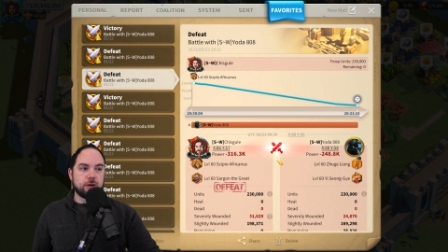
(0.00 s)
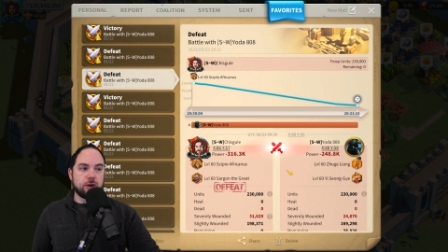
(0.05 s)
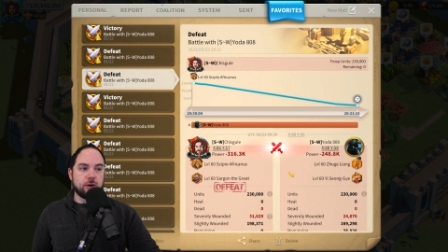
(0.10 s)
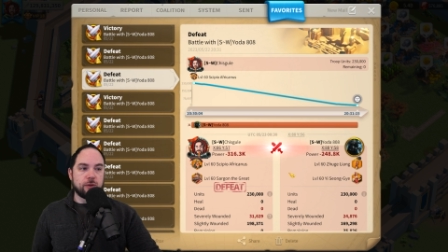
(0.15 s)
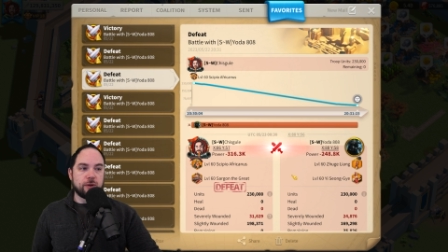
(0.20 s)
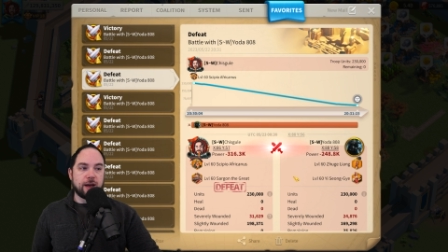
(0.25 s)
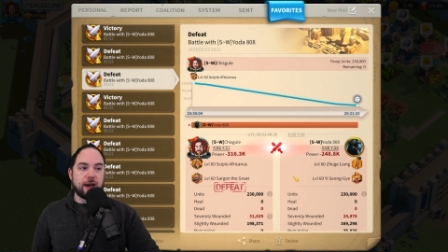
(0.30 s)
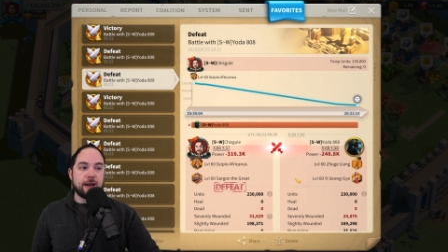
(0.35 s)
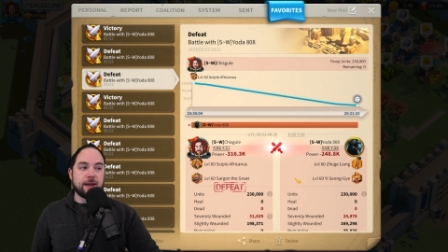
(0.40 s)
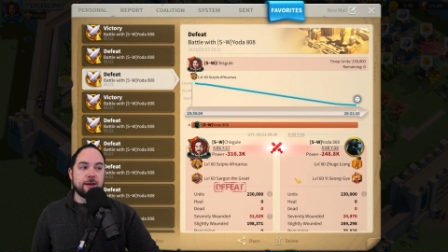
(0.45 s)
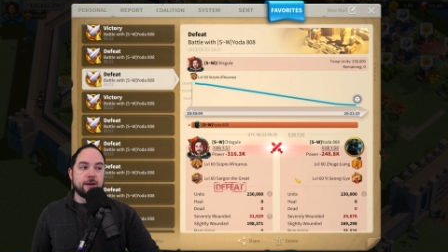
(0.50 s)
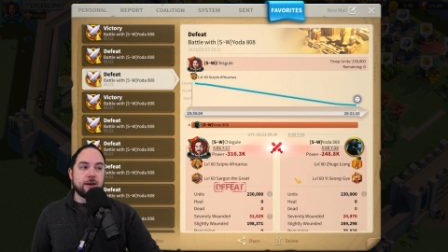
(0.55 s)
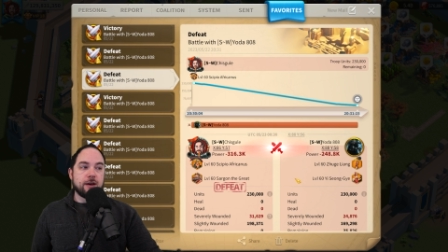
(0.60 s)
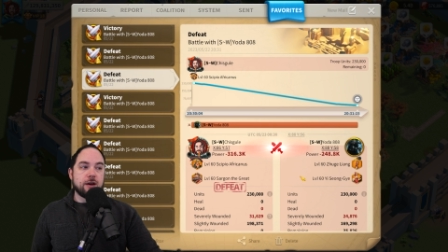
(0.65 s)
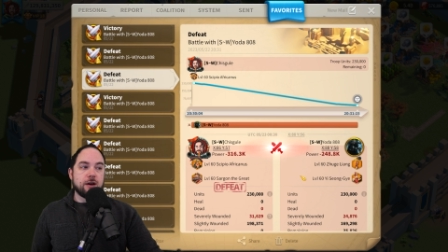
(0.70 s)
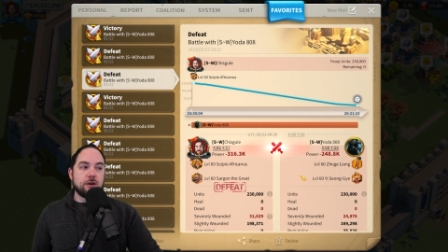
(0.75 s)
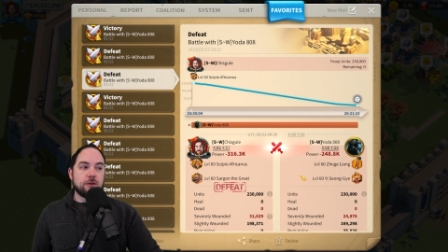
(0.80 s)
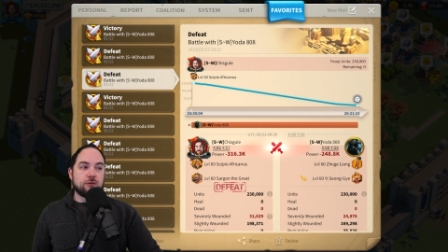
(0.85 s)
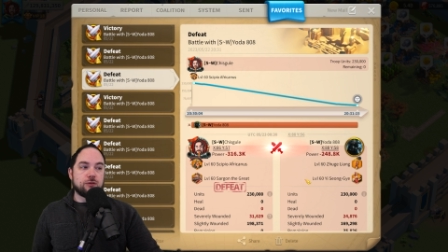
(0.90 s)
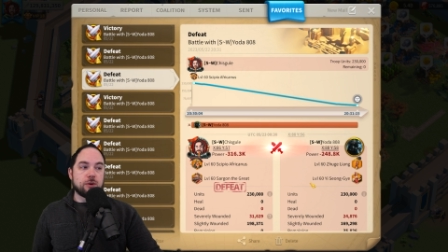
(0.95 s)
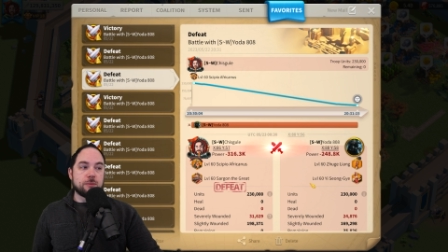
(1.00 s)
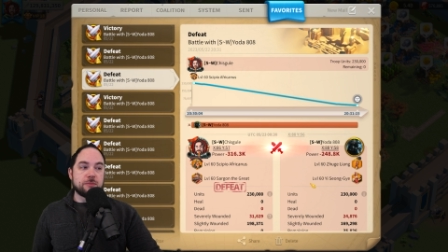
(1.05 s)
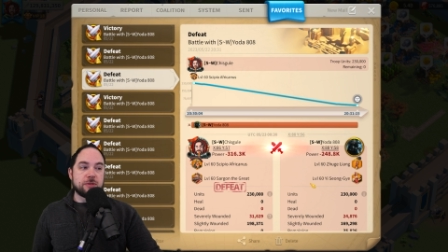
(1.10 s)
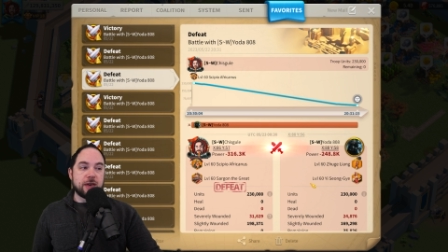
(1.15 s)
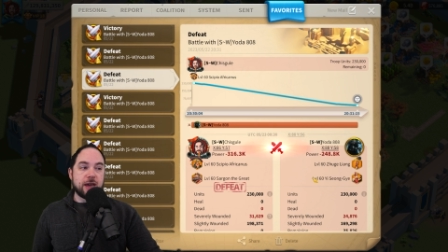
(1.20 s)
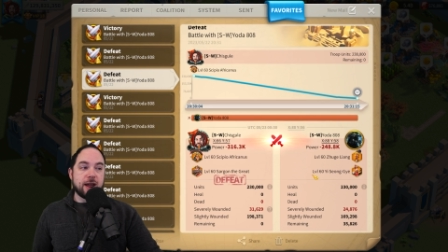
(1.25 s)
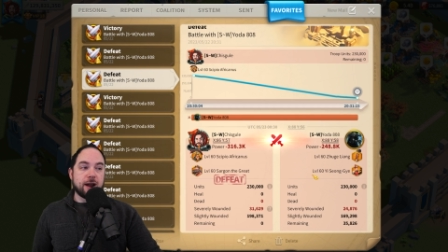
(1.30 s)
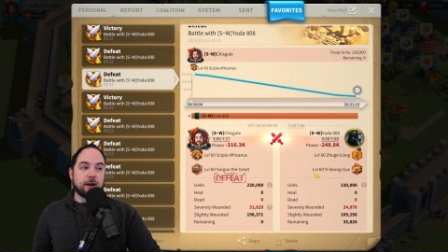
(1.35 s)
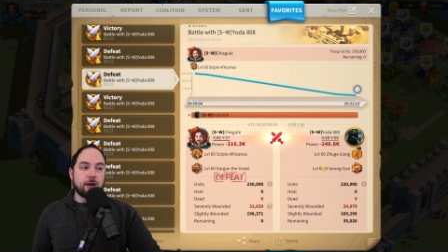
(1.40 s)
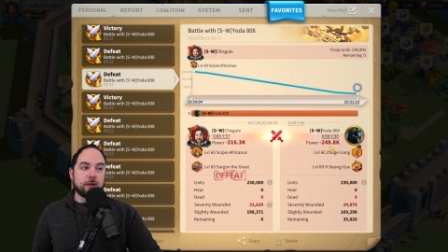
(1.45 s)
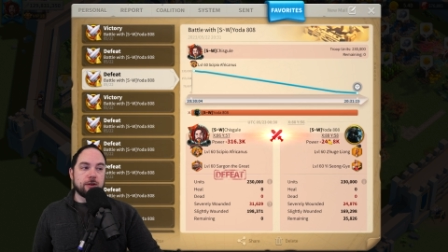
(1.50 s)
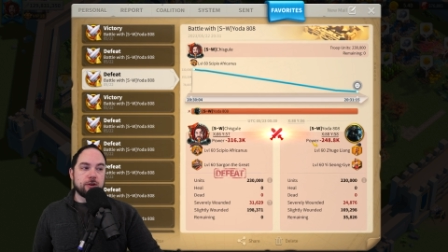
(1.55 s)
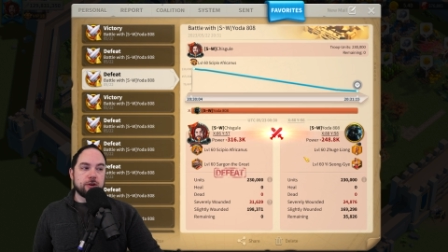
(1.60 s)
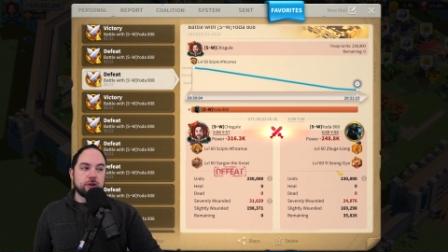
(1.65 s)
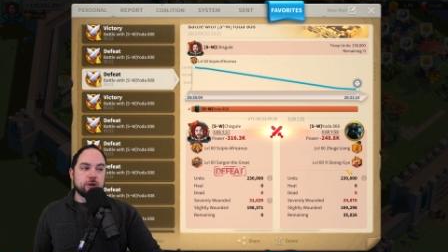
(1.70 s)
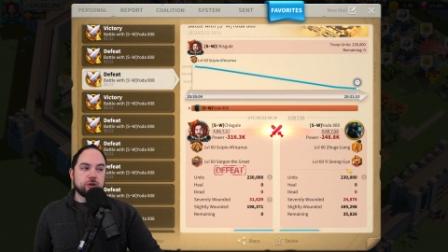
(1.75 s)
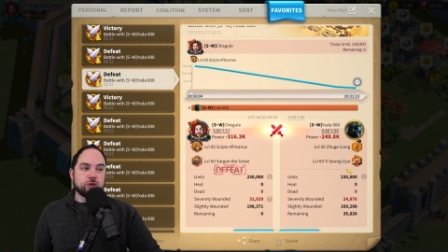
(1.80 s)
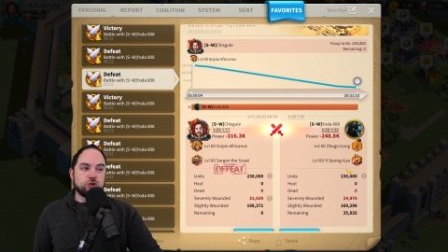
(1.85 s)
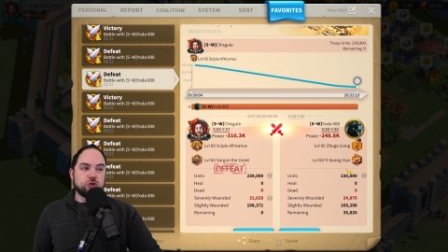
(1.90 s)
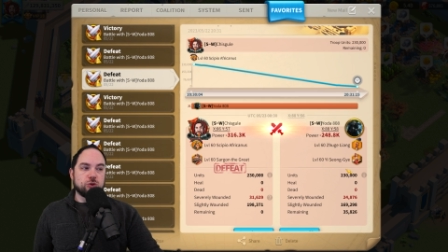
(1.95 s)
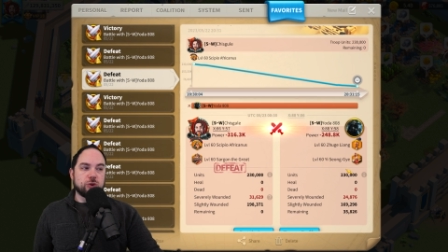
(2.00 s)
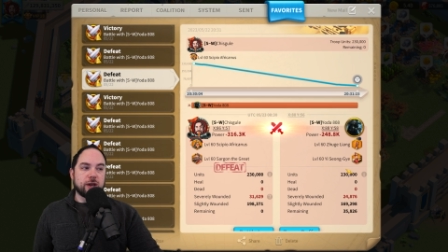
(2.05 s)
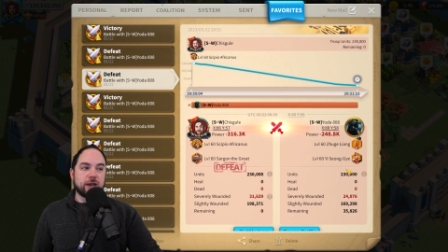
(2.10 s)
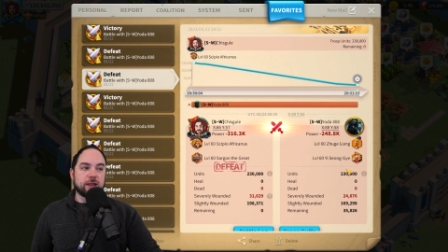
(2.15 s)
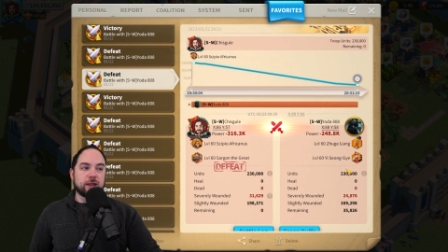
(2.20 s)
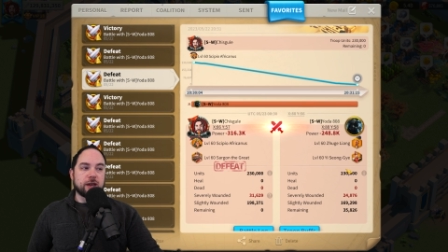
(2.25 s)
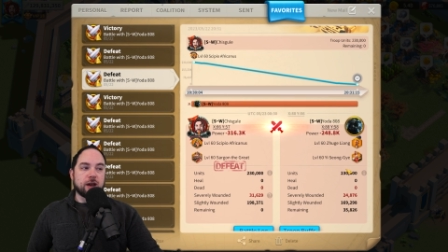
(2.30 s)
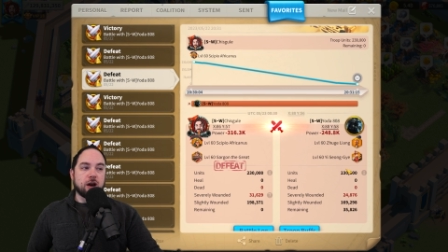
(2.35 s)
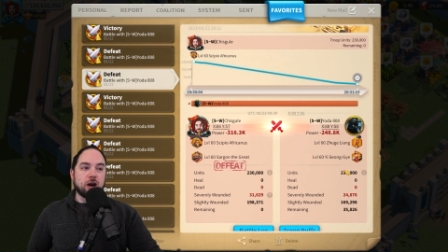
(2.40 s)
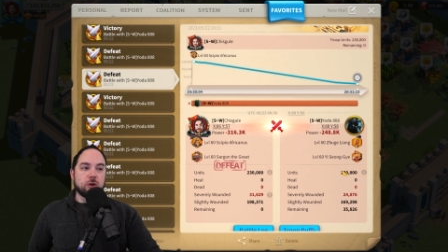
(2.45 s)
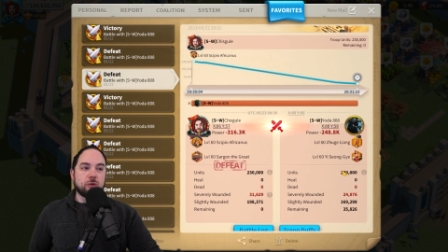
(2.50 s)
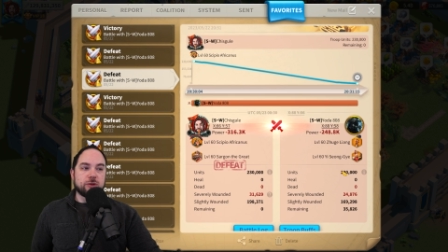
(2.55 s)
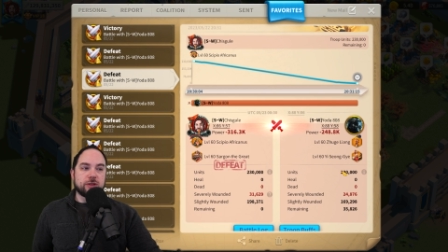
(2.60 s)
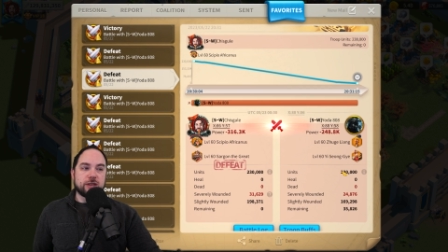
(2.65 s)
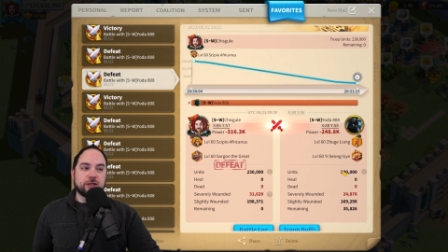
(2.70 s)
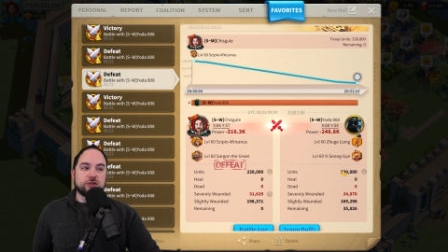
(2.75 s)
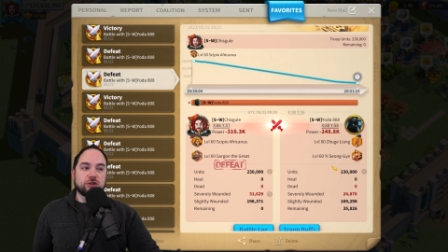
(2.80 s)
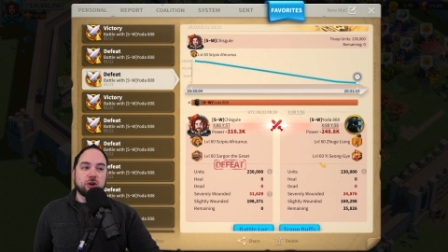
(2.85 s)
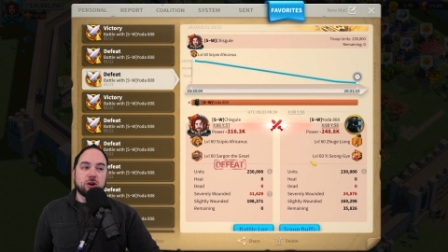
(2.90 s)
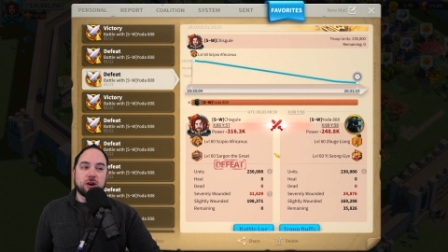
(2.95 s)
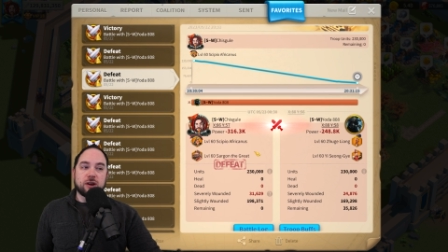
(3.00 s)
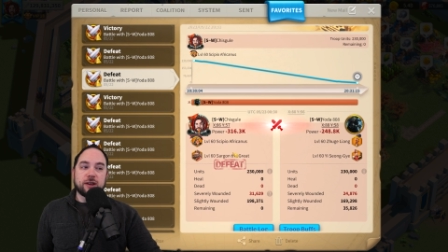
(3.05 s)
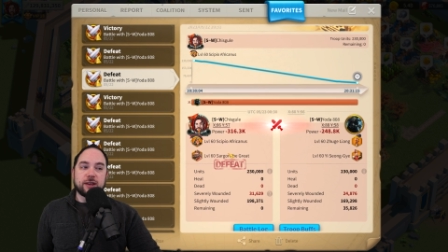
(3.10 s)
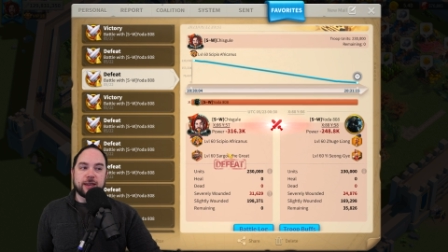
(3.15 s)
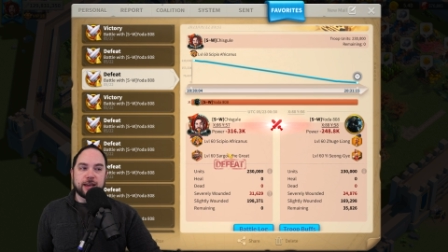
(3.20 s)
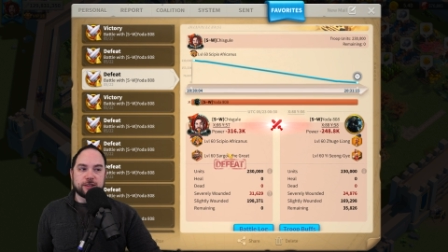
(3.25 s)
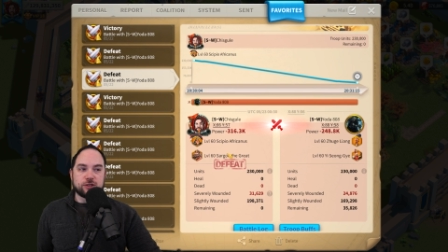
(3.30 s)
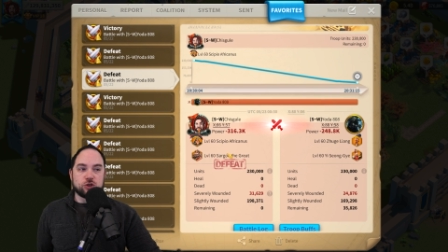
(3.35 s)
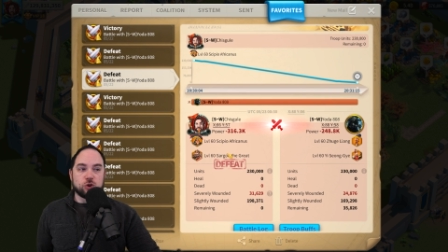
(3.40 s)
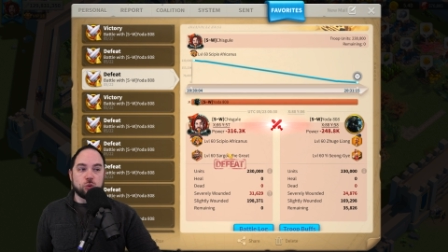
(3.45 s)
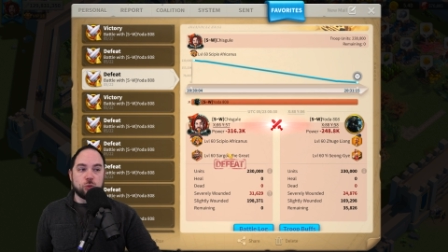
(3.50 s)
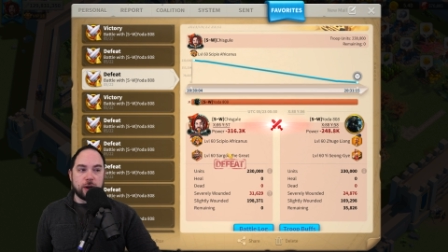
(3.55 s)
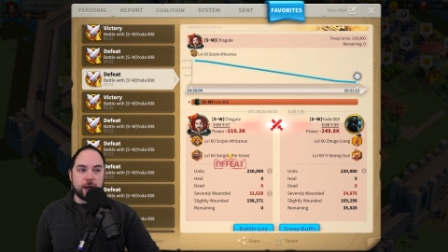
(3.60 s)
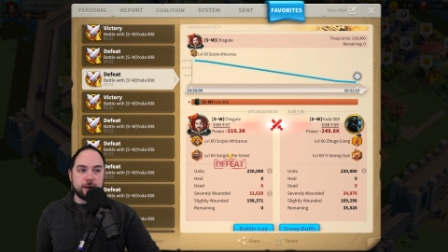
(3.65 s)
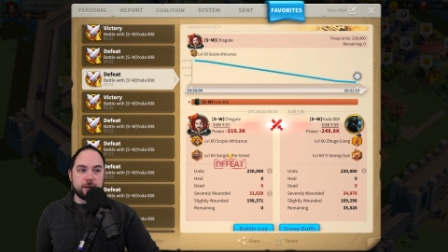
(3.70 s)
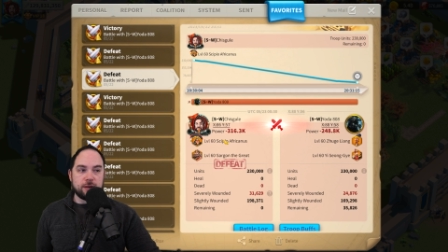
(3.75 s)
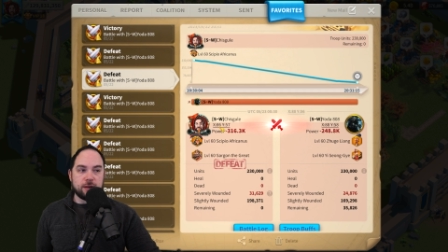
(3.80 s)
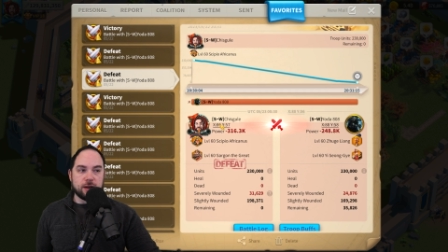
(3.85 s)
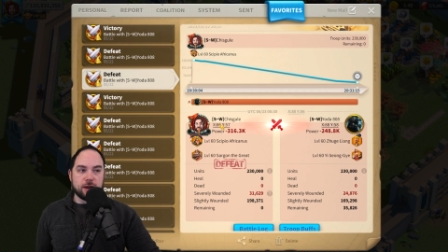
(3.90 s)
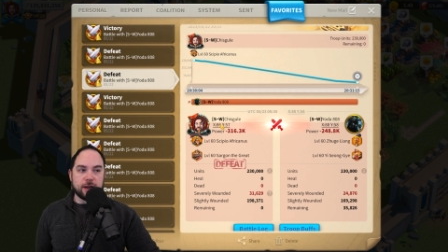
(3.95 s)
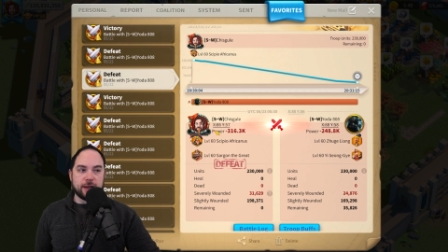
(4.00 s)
Okay? From there, Zhuge Liang with Isong gets a win